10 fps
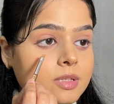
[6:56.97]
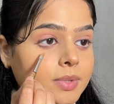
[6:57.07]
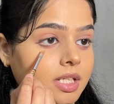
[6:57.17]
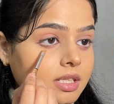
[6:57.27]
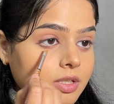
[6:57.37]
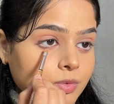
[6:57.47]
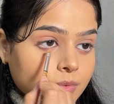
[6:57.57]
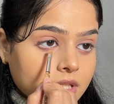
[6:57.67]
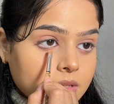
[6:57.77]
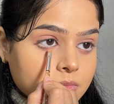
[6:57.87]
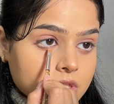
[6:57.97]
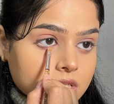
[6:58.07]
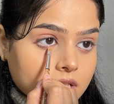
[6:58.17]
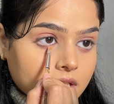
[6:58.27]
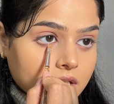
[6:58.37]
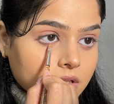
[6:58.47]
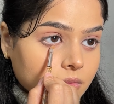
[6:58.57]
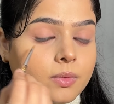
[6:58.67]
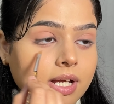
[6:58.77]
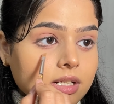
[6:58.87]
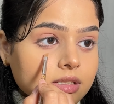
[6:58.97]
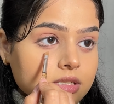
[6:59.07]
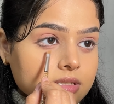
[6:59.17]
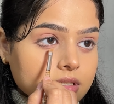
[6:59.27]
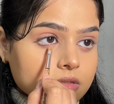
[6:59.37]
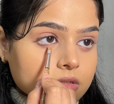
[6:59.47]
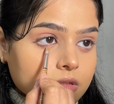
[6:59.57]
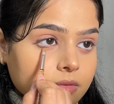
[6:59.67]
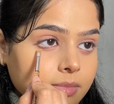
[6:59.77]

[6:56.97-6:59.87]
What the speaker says: putting the cream shade right in the center of